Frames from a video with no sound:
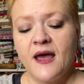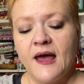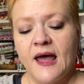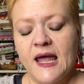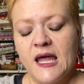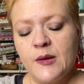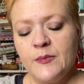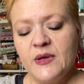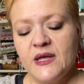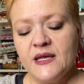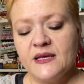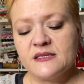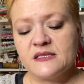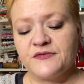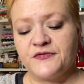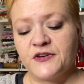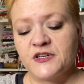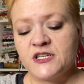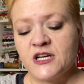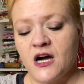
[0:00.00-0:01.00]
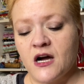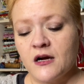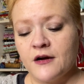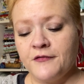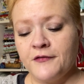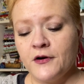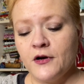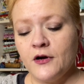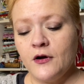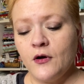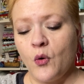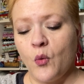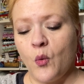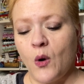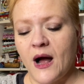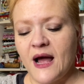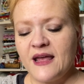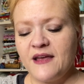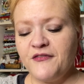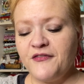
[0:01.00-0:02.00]
Amy is a photographer,
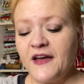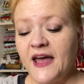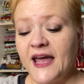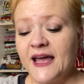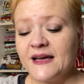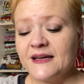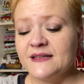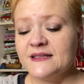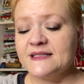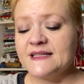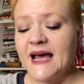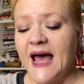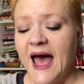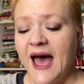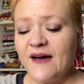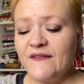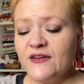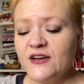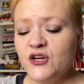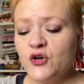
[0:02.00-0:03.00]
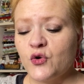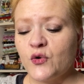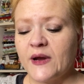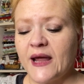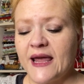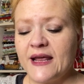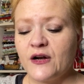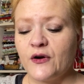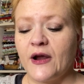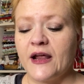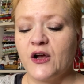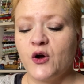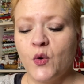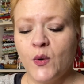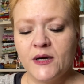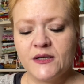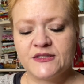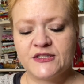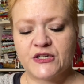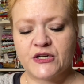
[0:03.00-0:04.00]
wife, and avid creator and
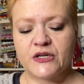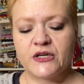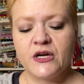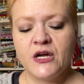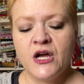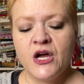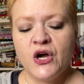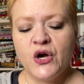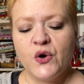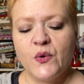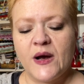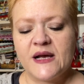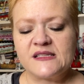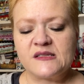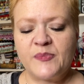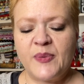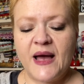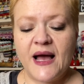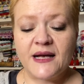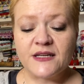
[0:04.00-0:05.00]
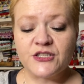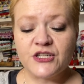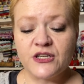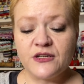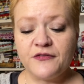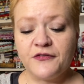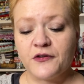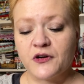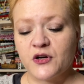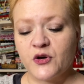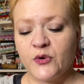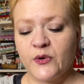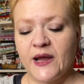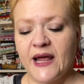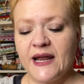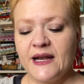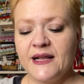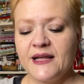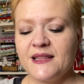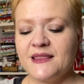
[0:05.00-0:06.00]
quilter who has a passion for
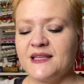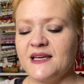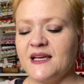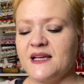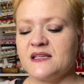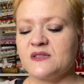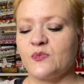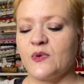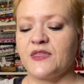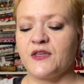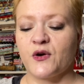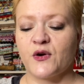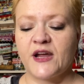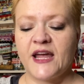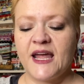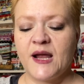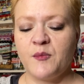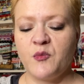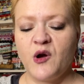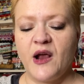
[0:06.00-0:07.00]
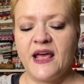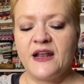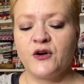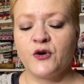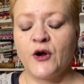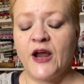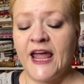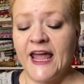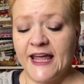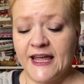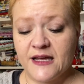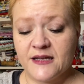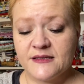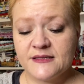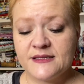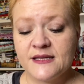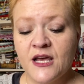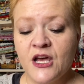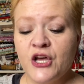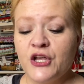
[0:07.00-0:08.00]
creating things with her camera and her
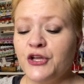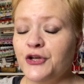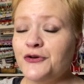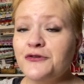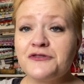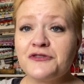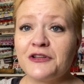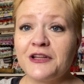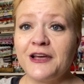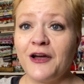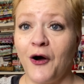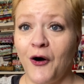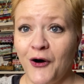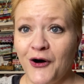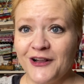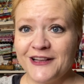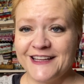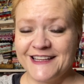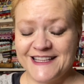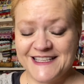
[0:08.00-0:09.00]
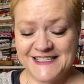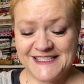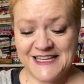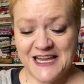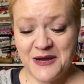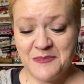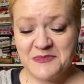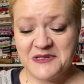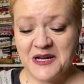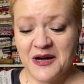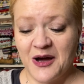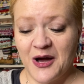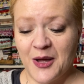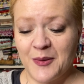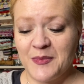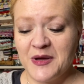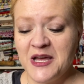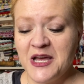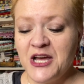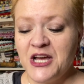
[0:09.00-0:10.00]
hands, usually all at the same
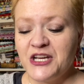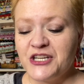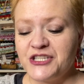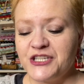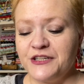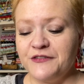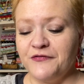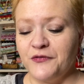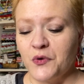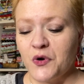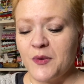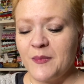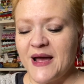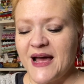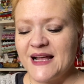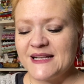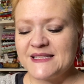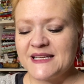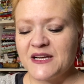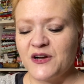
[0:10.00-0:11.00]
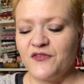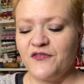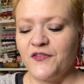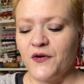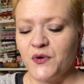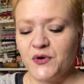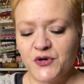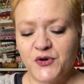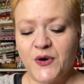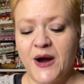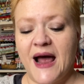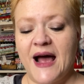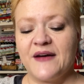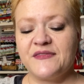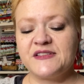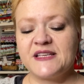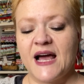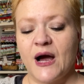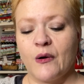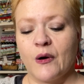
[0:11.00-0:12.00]
time. She formats and
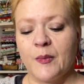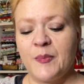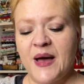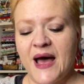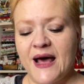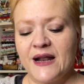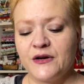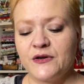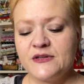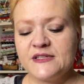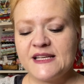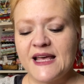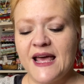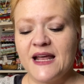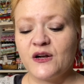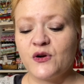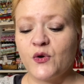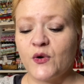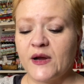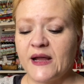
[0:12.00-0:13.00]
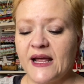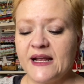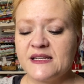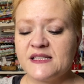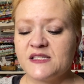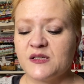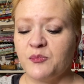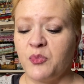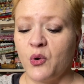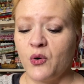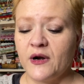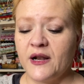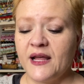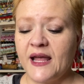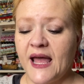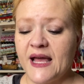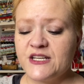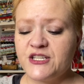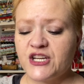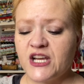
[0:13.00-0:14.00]
photographs our patterns and creates
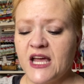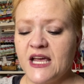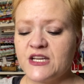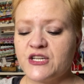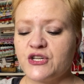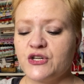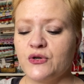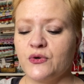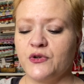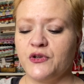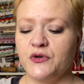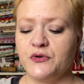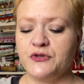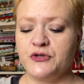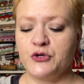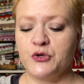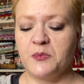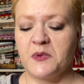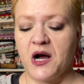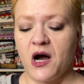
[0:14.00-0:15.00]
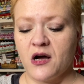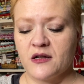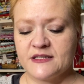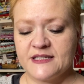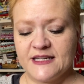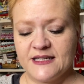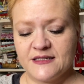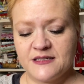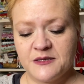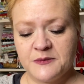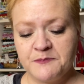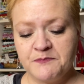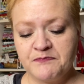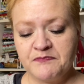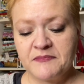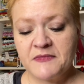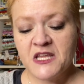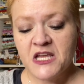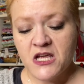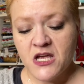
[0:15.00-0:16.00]
supporting educational YouTube content.
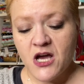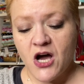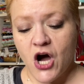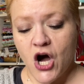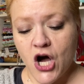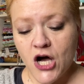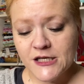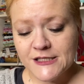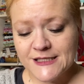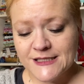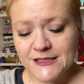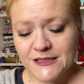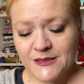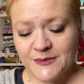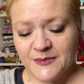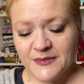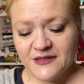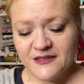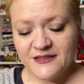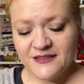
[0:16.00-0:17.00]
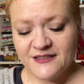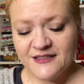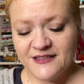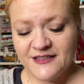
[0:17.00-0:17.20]
Awesome!